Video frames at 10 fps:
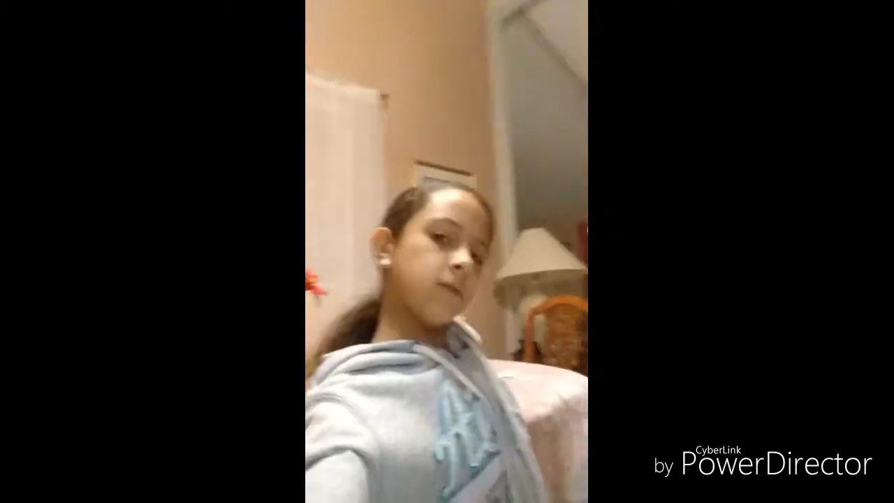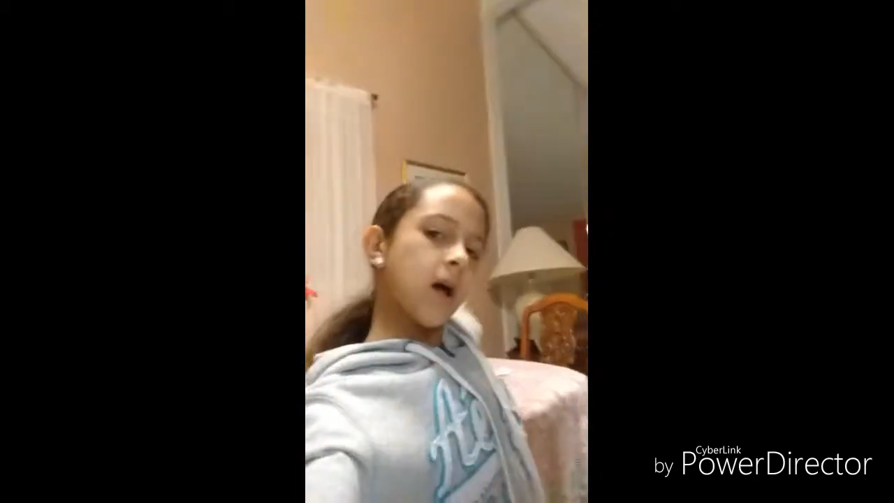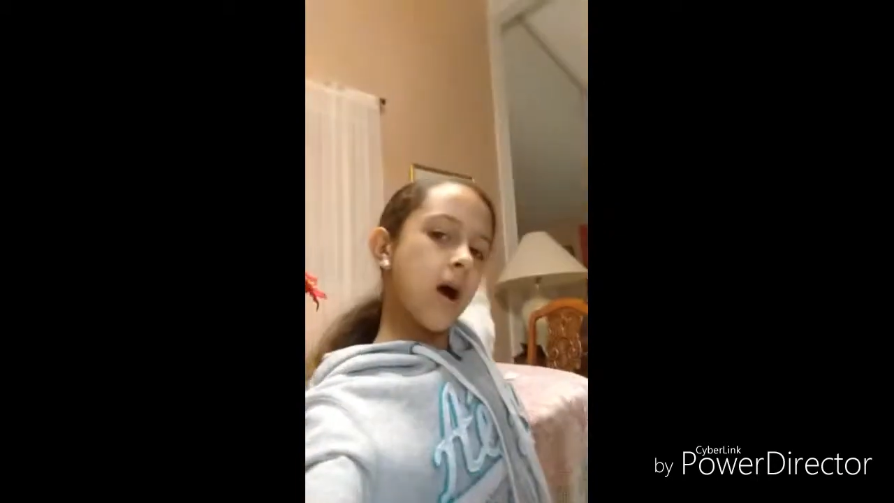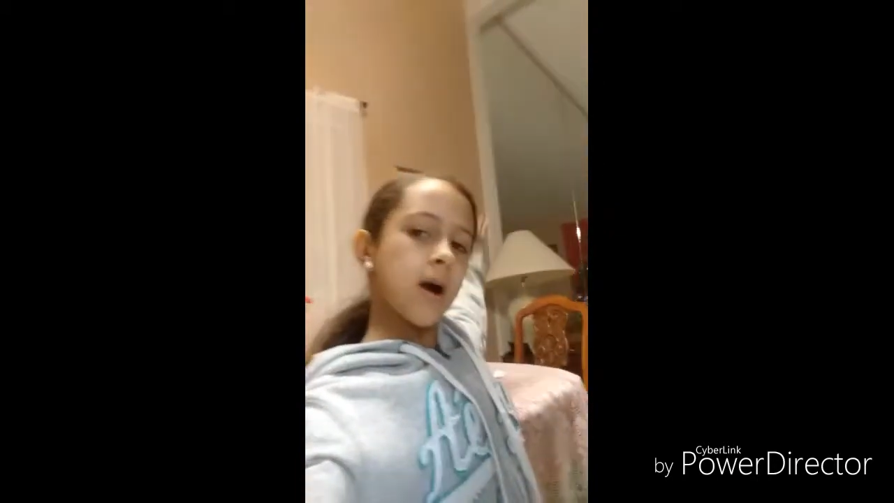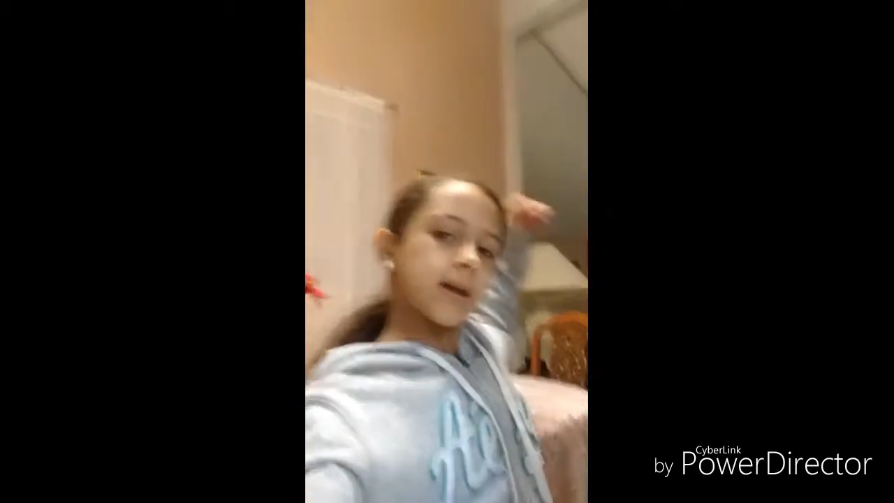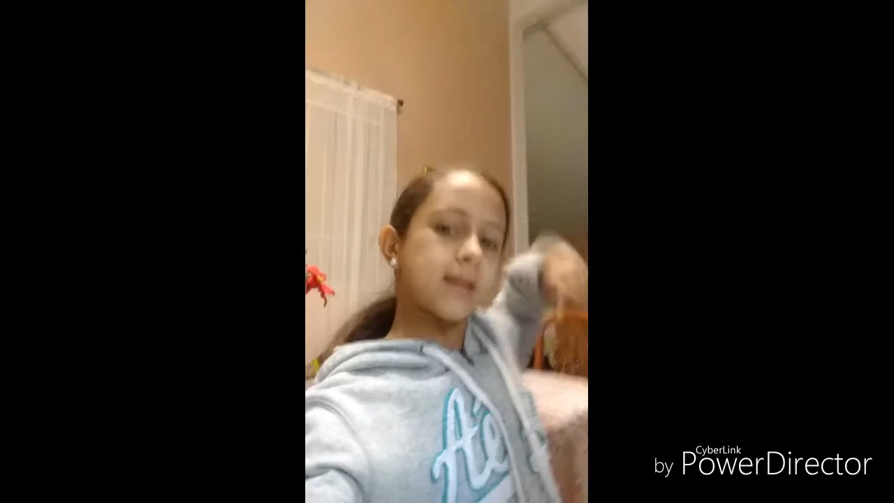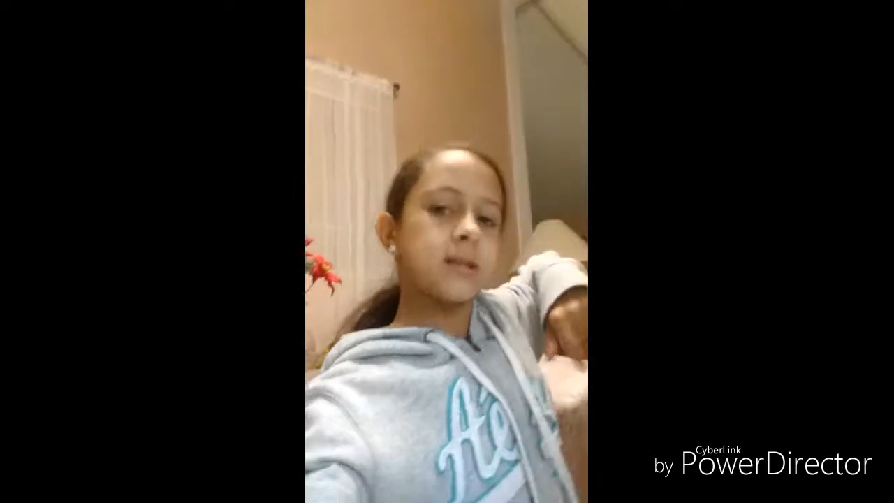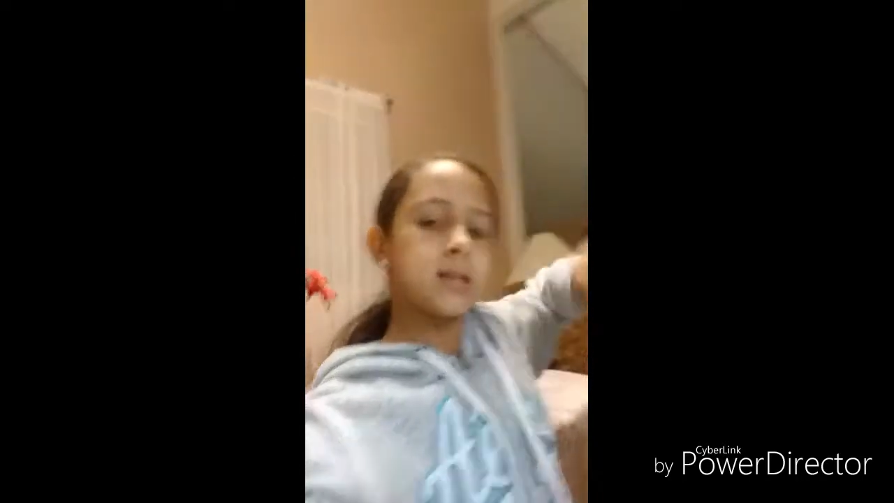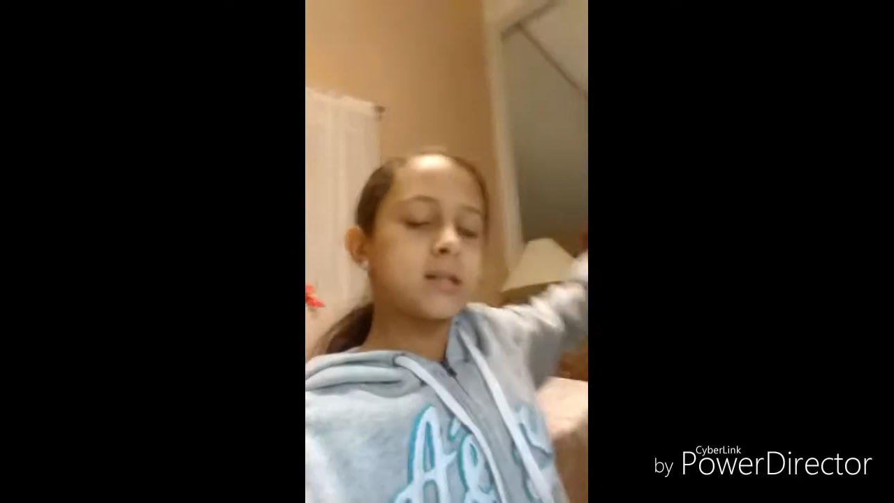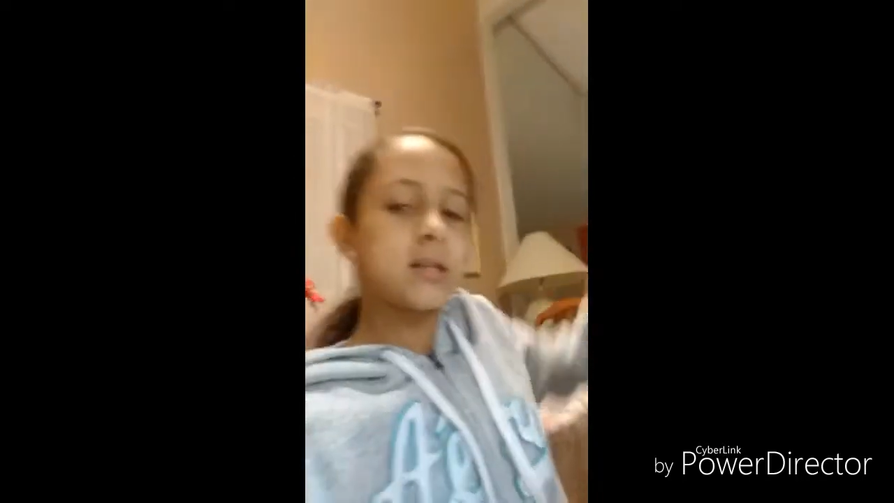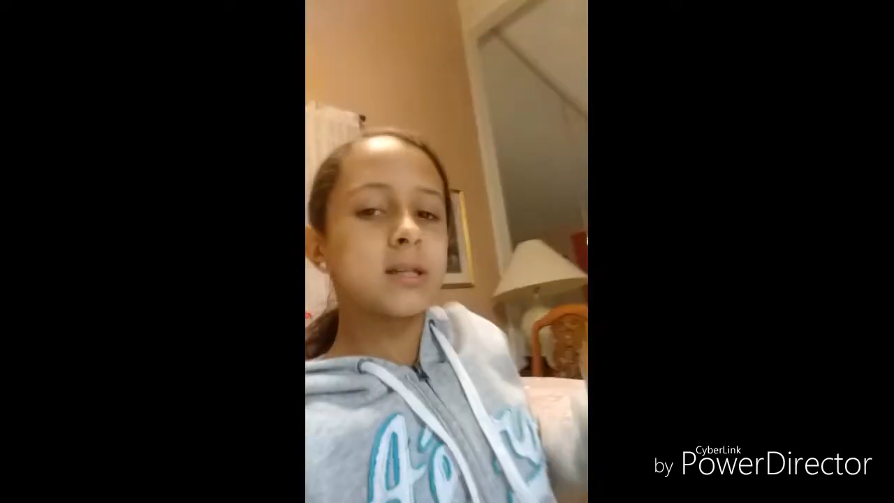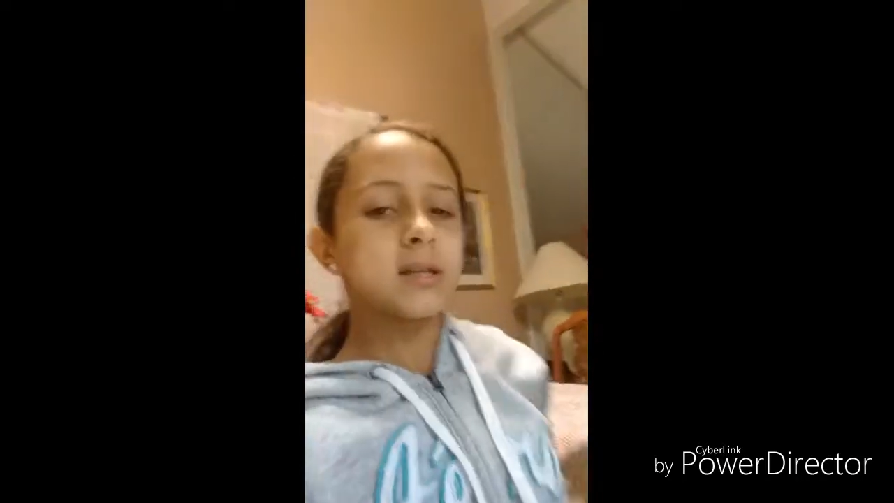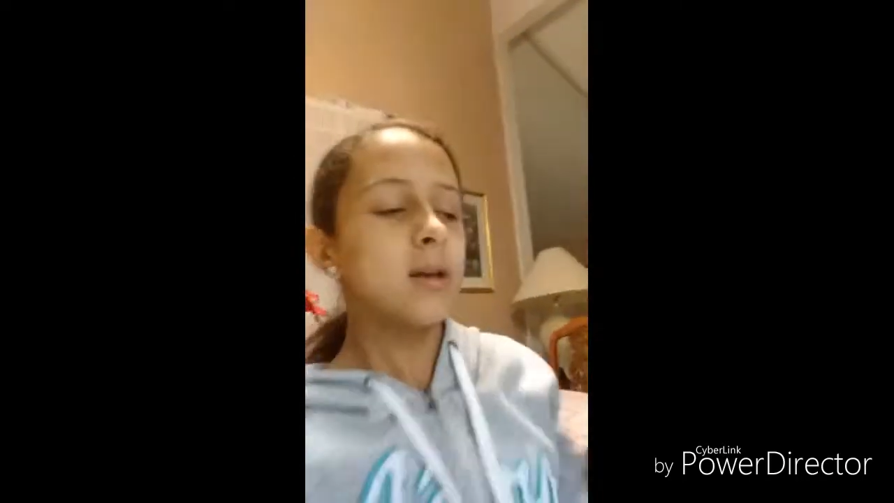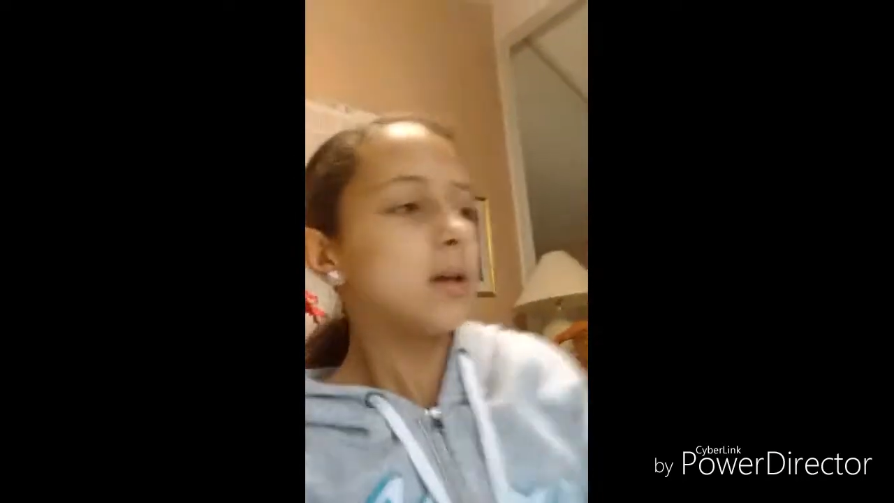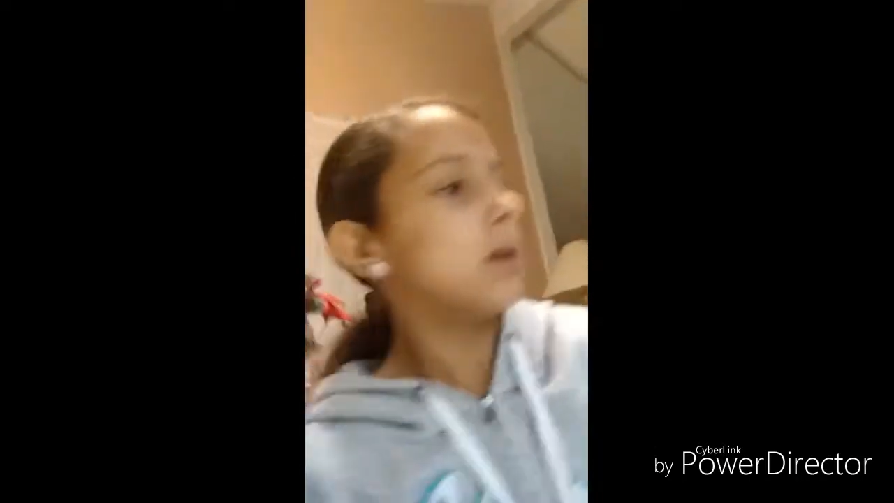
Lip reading: vlog, and this is